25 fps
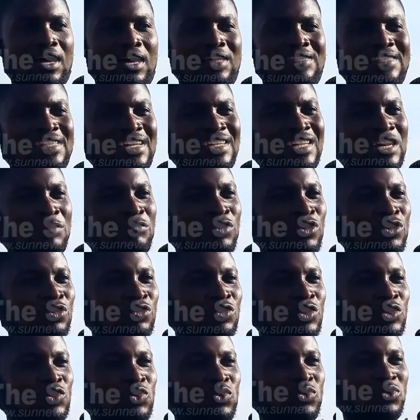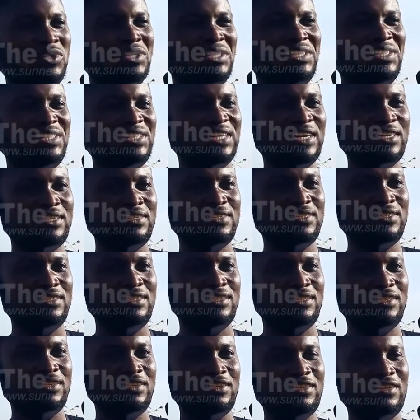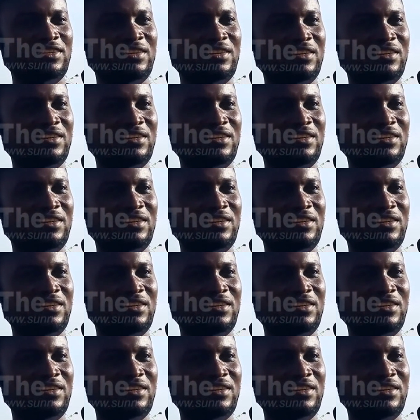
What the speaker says: stand among those who reject the